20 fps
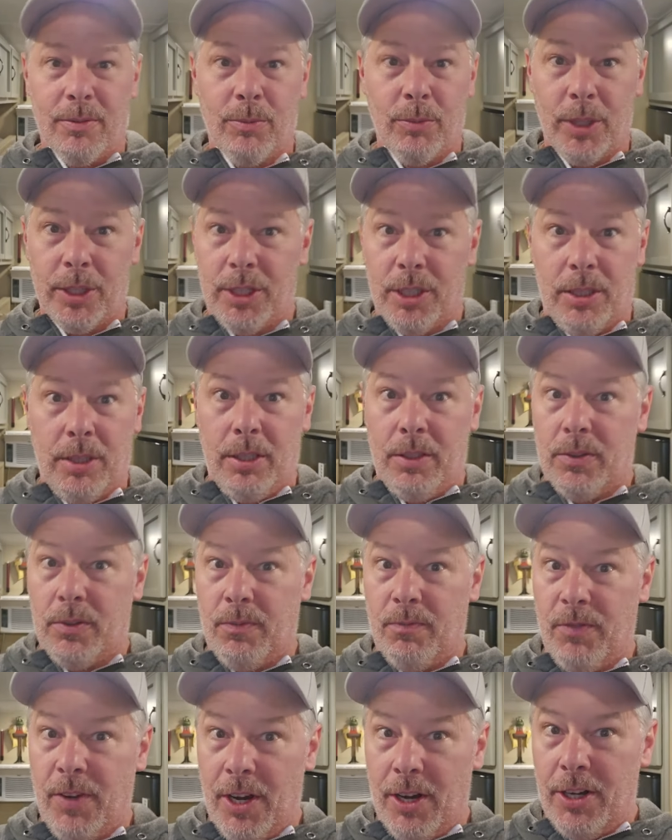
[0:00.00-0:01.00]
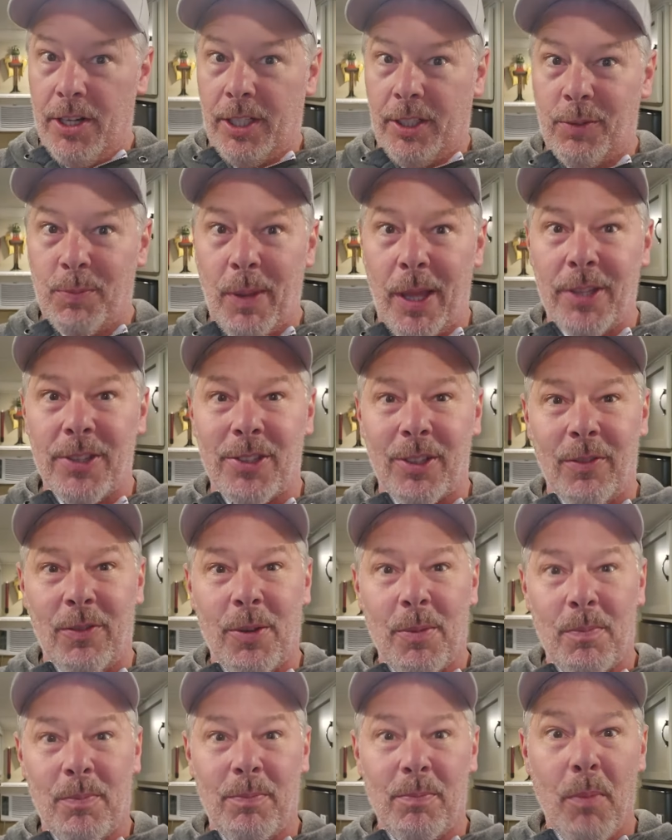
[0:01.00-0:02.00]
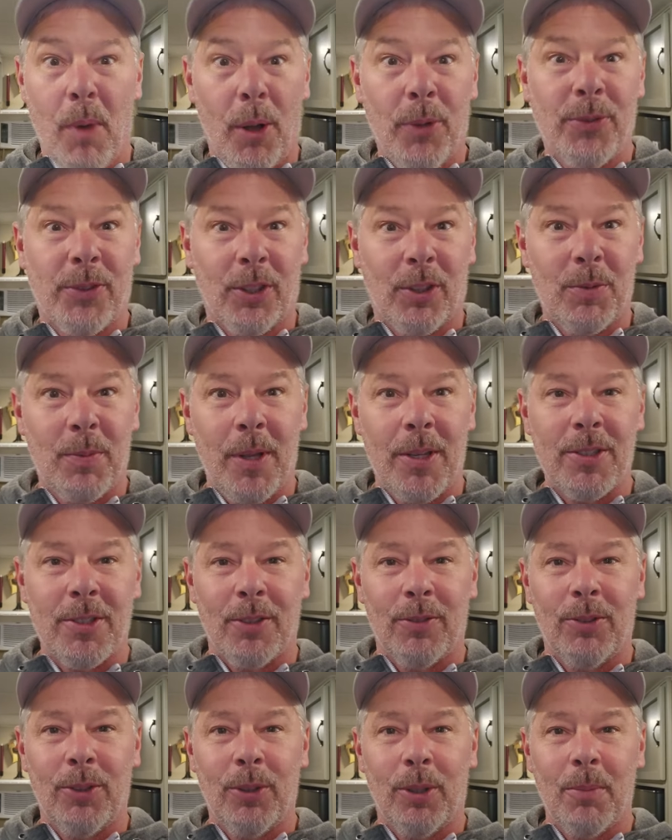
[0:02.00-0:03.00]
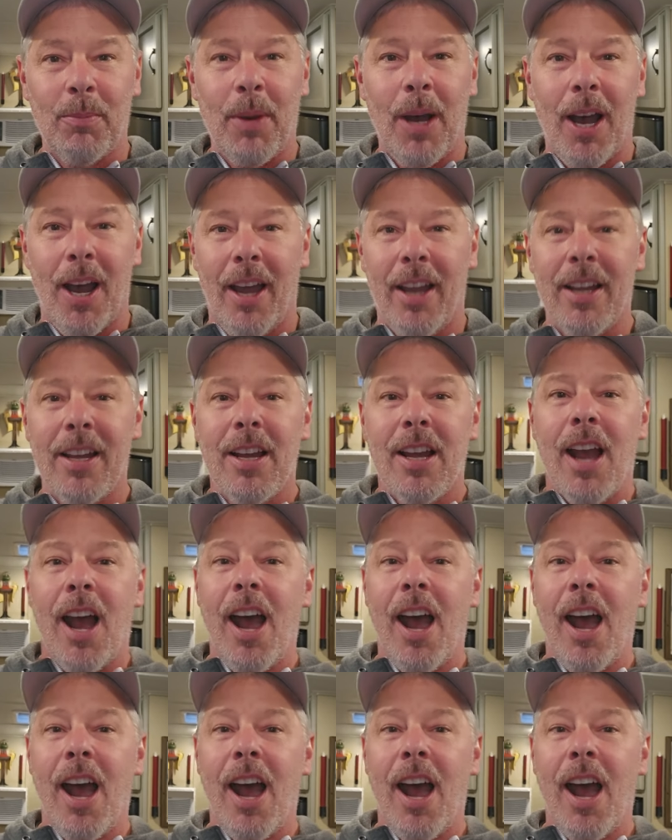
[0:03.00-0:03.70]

which is very expensive, the most expensive you can buy.